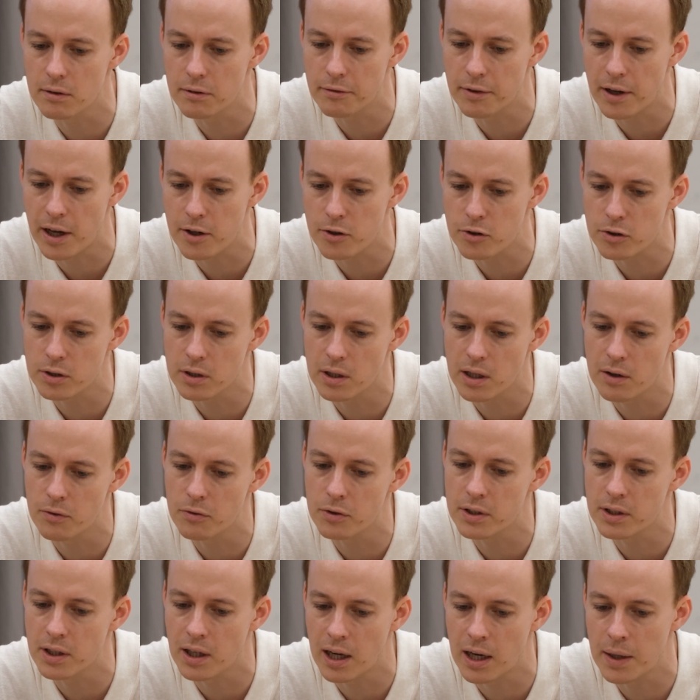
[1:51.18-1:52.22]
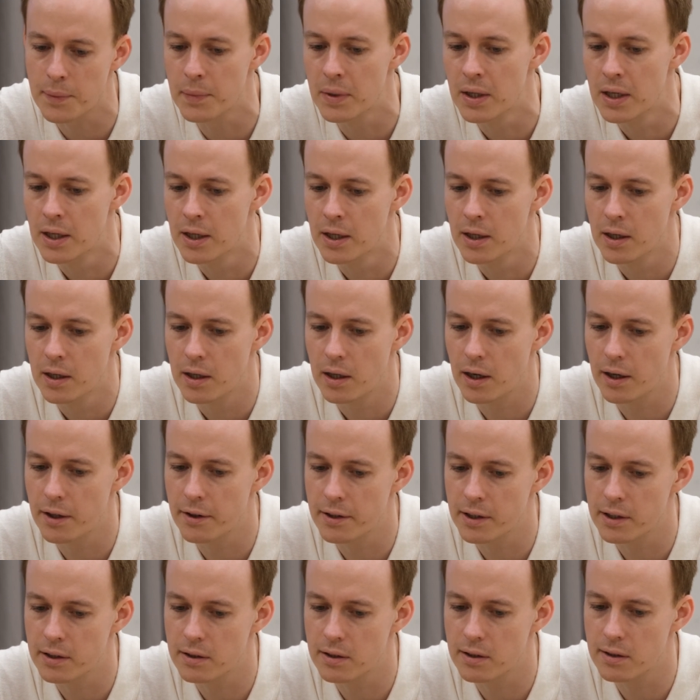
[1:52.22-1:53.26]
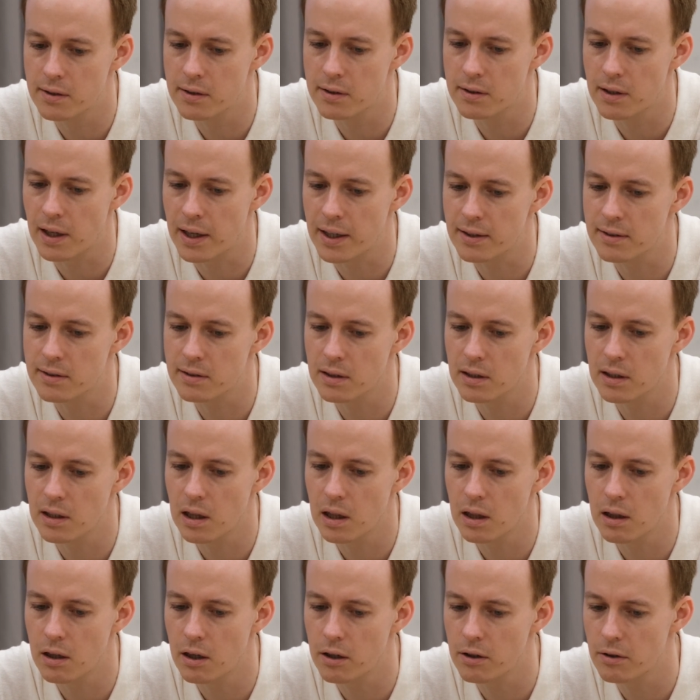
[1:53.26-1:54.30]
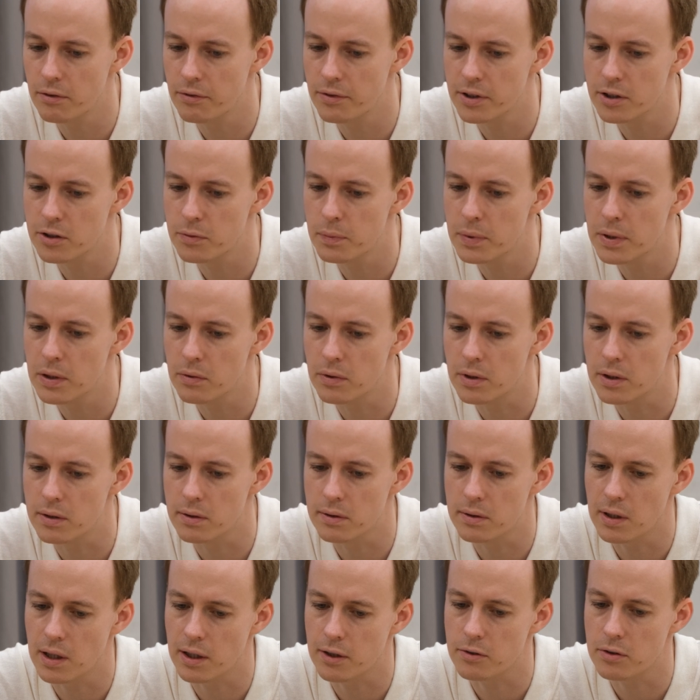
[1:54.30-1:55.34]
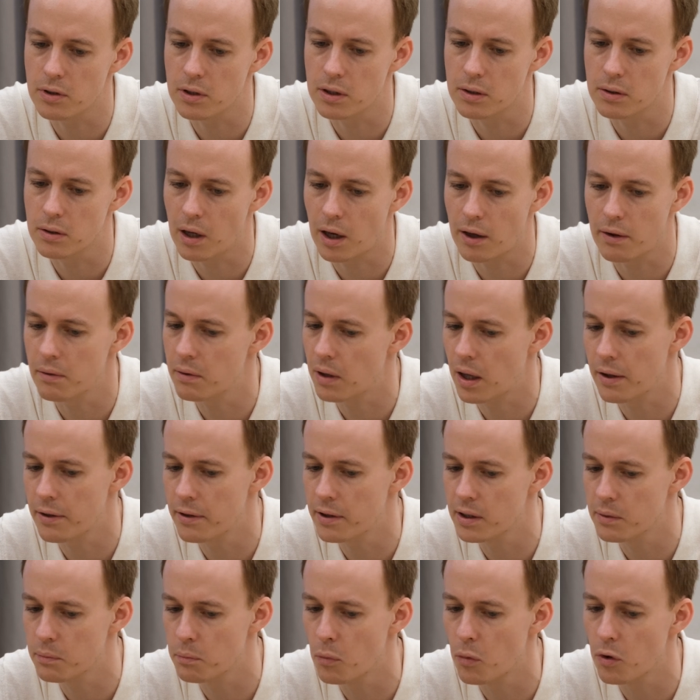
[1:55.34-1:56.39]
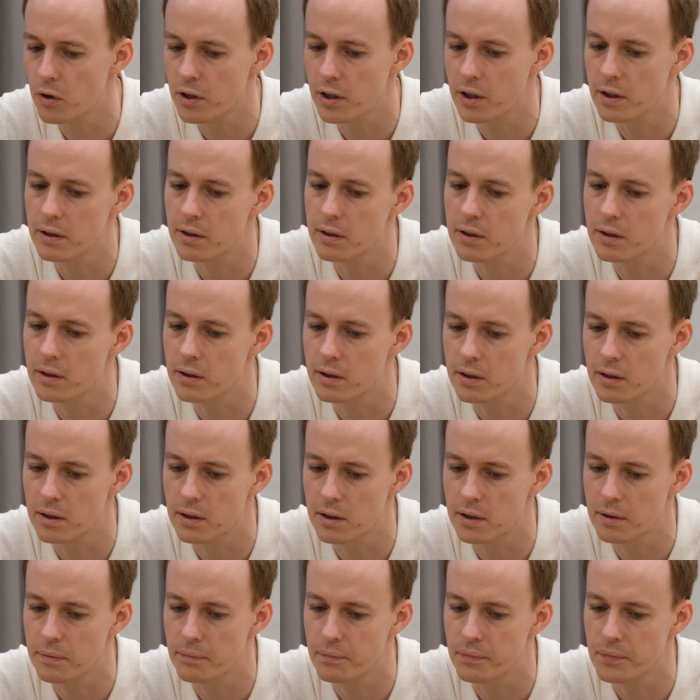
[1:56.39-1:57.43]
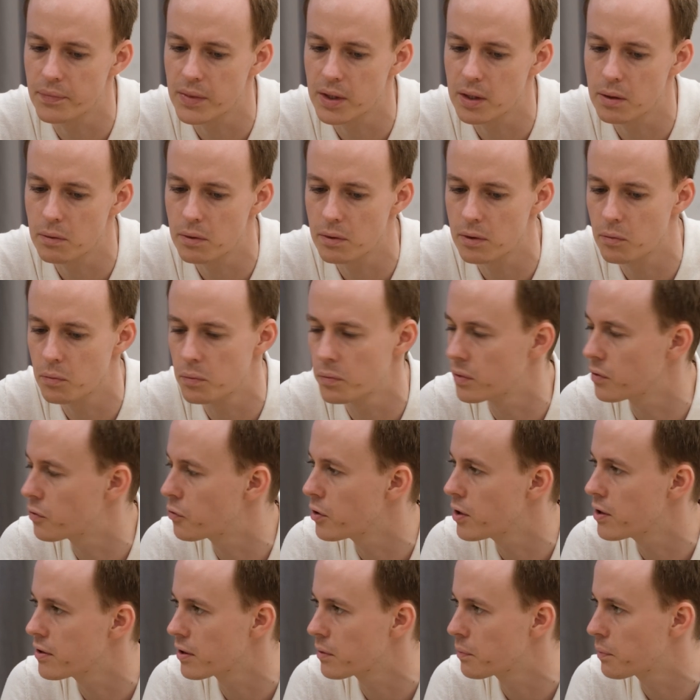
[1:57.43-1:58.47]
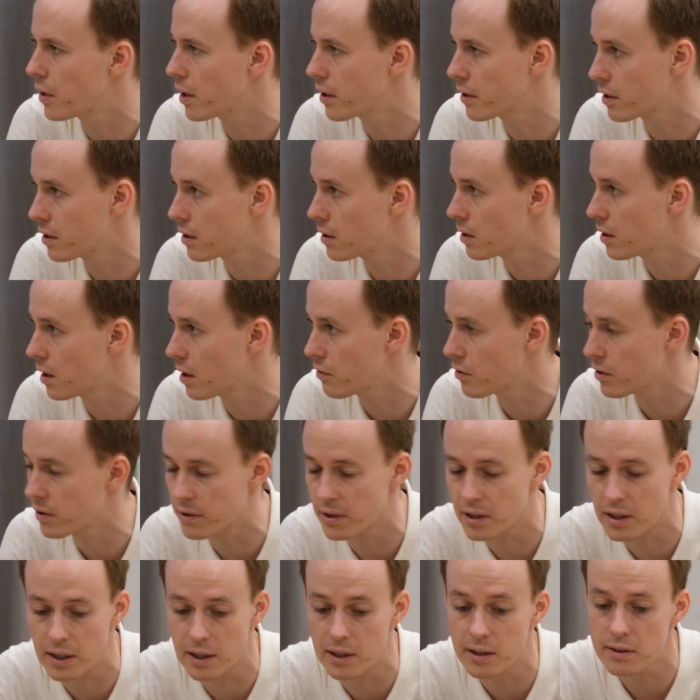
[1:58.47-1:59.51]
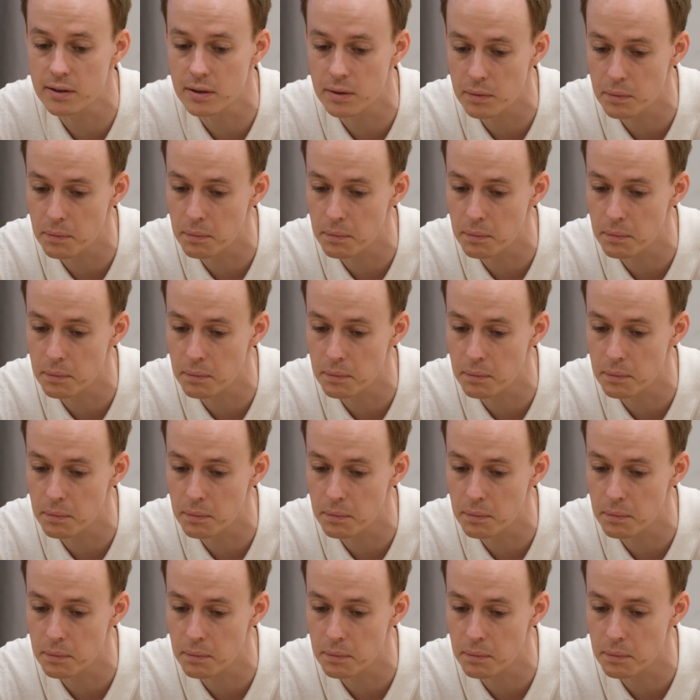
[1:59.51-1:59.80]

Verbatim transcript: fashion every time. I think this takes a lot of experience, actually. I think more than the freezing part and everything else,